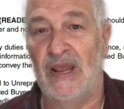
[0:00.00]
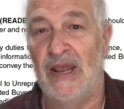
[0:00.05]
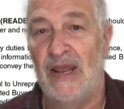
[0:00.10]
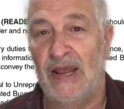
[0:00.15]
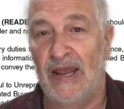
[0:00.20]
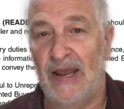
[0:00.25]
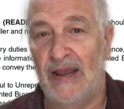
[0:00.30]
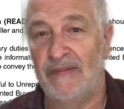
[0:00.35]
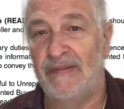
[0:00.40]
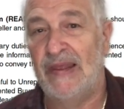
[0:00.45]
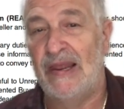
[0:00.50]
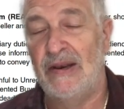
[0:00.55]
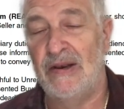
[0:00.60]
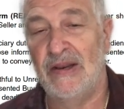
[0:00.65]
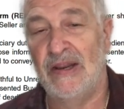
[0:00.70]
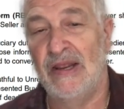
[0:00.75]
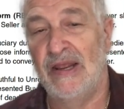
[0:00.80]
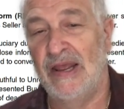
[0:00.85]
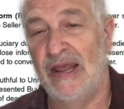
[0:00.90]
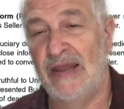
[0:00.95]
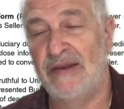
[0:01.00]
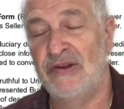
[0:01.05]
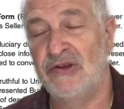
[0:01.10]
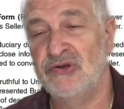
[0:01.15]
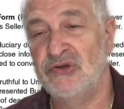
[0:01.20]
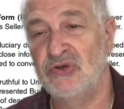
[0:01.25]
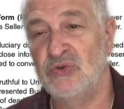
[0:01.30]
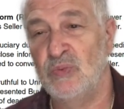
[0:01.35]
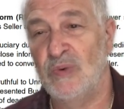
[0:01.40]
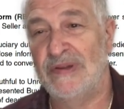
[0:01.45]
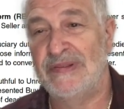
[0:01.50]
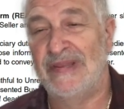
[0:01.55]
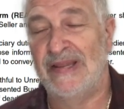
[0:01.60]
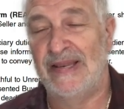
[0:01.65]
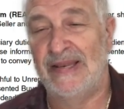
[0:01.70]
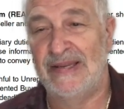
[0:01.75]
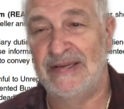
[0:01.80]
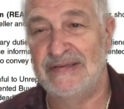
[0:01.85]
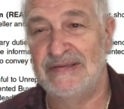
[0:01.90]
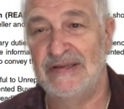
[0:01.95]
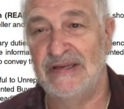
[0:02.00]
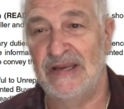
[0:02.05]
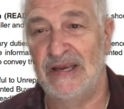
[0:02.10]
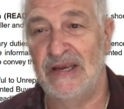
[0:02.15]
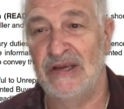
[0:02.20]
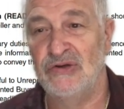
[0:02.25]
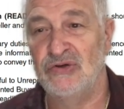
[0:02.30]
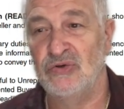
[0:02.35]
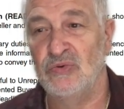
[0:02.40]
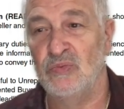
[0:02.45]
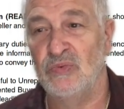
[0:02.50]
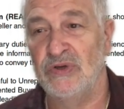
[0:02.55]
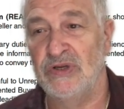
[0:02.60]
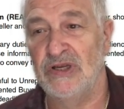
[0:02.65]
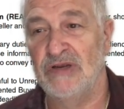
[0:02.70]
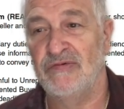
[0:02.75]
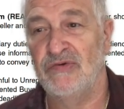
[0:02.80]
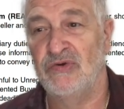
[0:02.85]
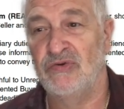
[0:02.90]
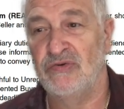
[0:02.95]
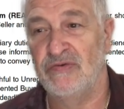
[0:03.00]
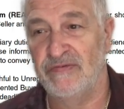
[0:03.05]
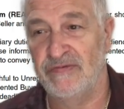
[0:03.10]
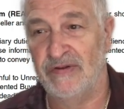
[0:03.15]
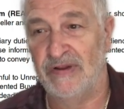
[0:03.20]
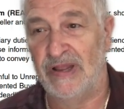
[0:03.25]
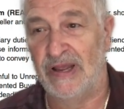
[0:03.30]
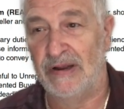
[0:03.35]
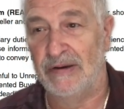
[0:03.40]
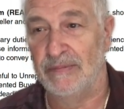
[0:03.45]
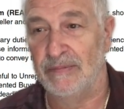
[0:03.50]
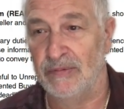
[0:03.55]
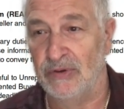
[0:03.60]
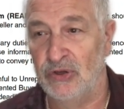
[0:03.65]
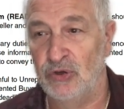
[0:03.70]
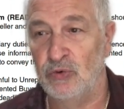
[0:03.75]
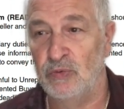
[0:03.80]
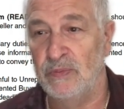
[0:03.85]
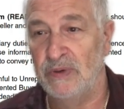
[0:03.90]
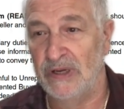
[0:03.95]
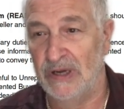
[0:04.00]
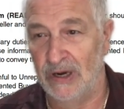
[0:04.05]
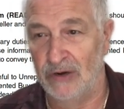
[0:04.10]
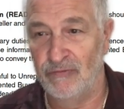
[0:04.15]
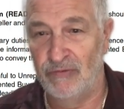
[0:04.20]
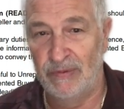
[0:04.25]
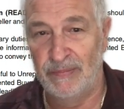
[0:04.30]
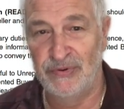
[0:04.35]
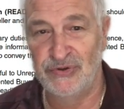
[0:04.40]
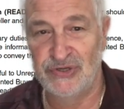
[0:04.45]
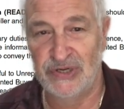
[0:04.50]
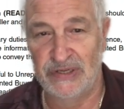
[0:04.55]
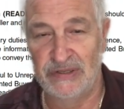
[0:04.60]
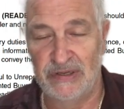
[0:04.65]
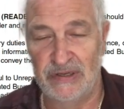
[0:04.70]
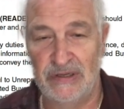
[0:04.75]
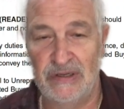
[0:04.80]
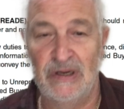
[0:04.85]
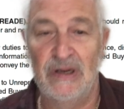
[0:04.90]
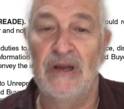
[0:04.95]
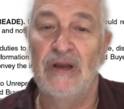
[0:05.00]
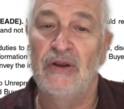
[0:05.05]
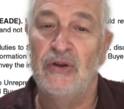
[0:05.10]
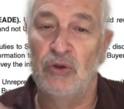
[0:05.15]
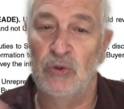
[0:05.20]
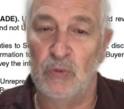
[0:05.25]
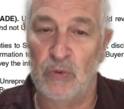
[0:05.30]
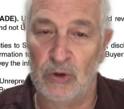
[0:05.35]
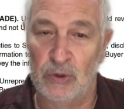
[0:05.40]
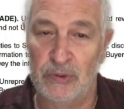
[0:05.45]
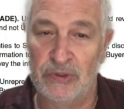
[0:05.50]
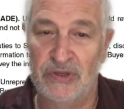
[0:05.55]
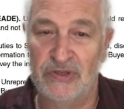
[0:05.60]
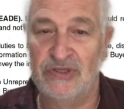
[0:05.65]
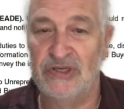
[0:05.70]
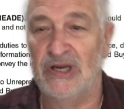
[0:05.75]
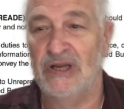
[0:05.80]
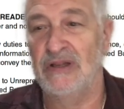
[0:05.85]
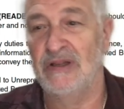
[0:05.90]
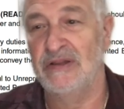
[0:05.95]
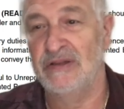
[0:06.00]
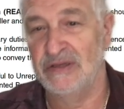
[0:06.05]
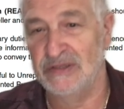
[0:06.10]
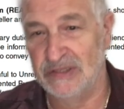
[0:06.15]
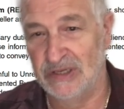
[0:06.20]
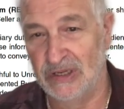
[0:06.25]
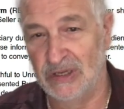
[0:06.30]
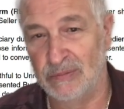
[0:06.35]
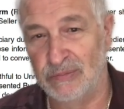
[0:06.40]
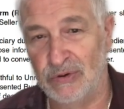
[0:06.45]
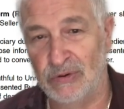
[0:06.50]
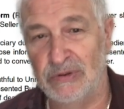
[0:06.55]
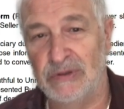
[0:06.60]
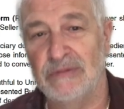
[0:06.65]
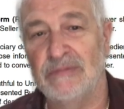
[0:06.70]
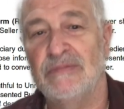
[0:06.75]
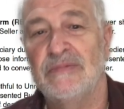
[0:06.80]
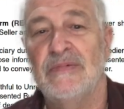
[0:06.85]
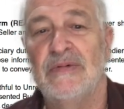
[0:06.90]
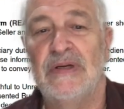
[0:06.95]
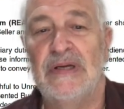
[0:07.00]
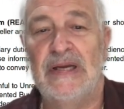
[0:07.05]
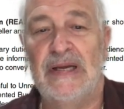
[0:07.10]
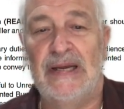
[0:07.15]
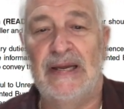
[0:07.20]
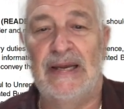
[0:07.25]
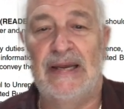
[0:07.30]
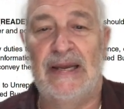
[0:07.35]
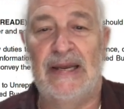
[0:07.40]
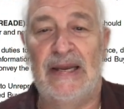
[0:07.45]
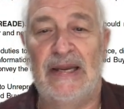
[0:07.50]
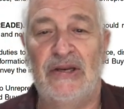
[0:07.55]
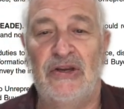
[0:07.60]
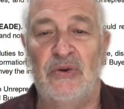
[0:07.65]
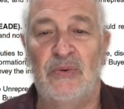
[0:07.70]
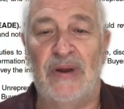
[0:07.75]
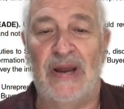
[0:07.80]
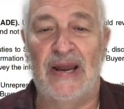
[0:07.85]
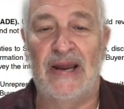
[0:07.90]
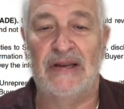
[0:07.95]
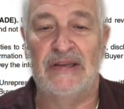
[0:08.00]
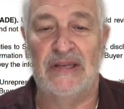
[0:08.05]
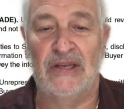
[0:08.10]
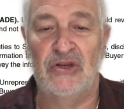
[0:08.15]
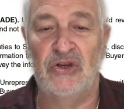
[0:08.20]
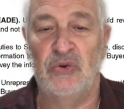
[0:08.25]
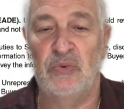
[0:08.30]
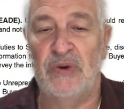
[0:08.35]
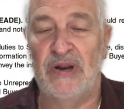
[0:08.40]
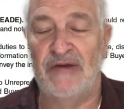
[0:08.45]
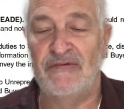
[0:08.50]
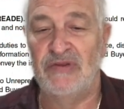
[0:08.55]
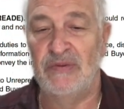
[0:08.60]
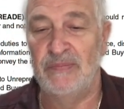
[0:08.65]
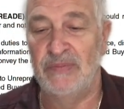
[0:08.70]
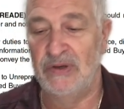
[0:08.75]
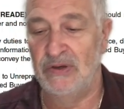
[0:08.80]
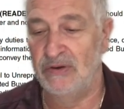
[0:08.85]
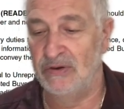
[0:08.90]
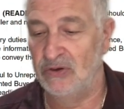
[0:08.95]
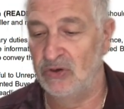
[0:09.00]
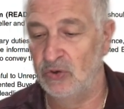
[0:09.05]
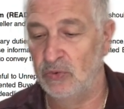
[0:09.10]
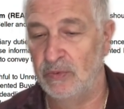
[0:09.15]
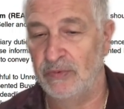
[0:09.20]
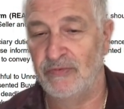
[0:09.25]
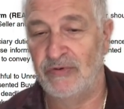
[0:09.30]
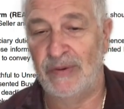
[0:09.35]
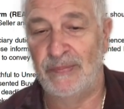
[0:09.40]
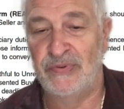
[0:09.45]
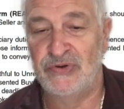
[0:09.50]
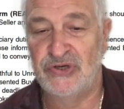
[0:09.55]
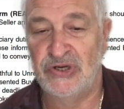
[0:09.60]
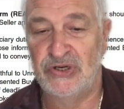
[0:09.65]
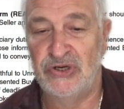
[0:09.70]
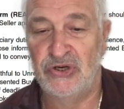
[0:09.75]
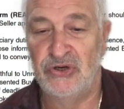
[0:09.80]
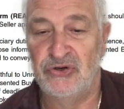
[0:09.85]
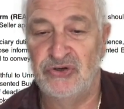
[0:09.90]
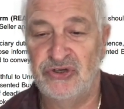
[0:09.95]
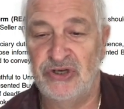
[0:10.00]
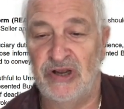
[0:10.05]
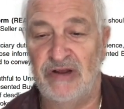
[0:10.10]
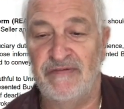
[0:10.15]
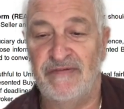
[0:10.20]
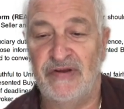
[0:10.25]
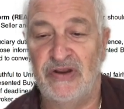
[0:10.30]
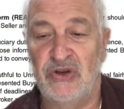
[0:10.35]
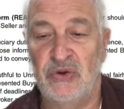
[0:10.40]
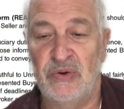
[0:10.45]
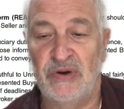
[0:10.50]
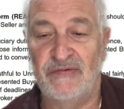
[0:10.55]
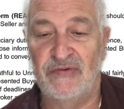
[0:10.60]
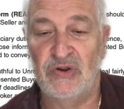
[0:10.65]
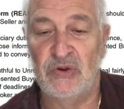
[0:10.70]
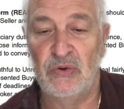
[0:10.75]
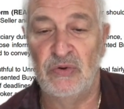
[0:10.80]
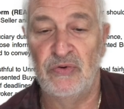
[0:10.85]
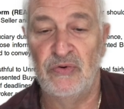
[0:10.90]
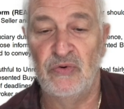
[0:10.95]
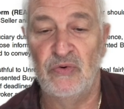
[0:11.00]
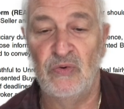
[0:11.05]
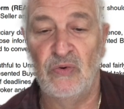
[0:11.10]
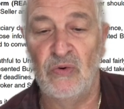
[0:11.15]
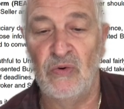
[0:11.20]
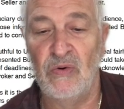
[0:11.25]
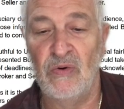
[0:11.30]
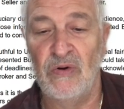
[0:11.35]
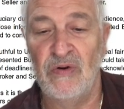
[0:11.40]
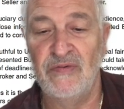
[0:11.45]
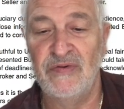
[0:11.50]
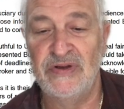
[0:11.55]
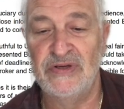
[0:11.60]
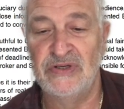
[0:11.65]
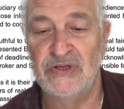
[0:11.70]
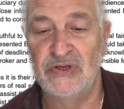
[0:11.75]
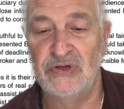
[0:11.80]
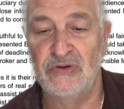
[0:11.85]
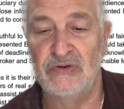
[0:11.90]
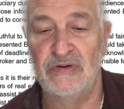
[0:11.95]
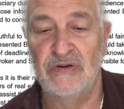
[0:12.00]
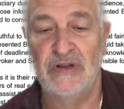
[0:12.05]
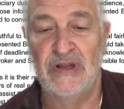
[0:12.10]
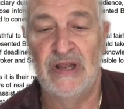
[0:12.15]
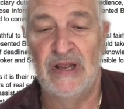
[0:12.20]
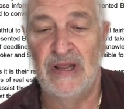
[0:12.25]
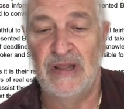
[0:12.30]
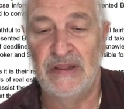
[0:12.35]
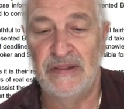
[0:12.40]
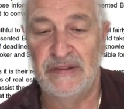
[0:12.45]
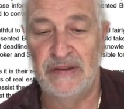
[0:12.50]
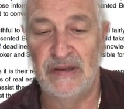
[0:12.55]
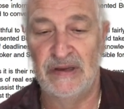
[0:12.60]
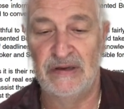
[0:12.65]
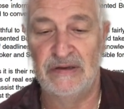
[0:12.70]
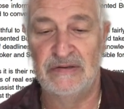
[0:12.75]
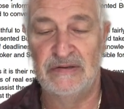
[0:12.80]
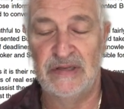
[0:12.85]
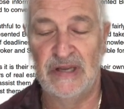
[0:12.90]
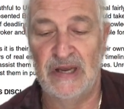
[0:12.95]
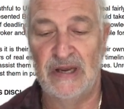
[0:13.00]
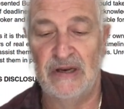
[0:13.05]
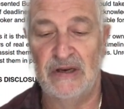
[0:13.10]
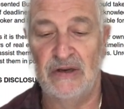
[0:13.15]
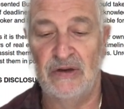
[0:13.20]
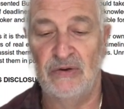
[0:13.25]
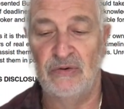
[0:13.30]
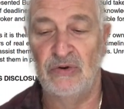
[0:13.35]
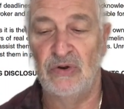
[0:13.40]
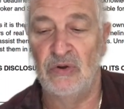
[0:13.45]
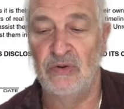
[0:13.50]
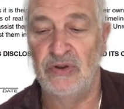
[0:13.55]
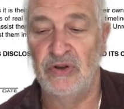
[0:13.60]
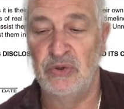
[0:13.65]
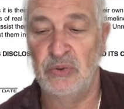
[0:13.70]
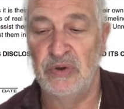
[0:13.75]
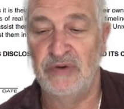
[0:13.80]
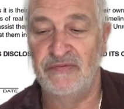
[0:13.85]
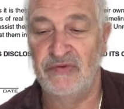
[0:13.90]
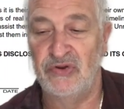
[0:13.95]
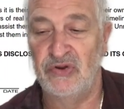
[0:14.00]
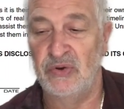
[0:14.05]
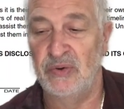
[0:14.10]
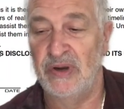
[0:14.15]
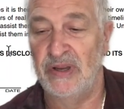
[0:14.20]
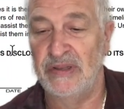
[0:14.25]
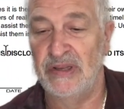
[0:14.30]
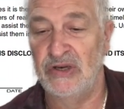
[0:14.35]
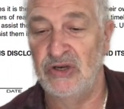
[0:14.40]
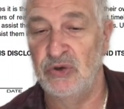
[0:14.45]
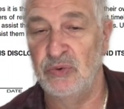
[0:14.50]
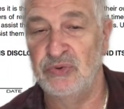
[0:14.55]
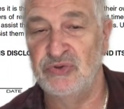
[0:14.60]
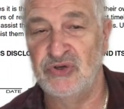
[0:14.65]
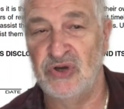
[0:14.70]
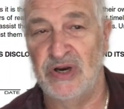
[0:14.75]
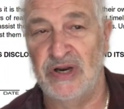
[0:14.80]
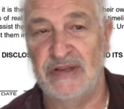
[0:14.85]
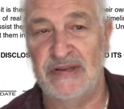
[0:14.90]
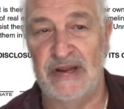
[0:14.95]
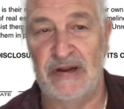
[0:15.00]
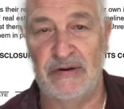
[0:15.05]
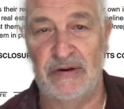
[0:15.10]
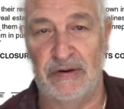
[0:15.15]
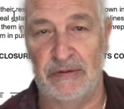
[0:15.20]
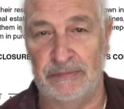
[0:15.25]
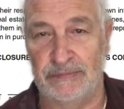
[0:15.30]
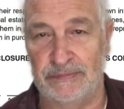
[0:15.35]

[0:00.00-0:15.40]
And this is what the listing agent would give you to fill out. You would be unrepresented. You work with the seller broker, and you act, and you would represent yourself, and you would have to go through all these little things that you know that you would have to do, and then you would sign it down here.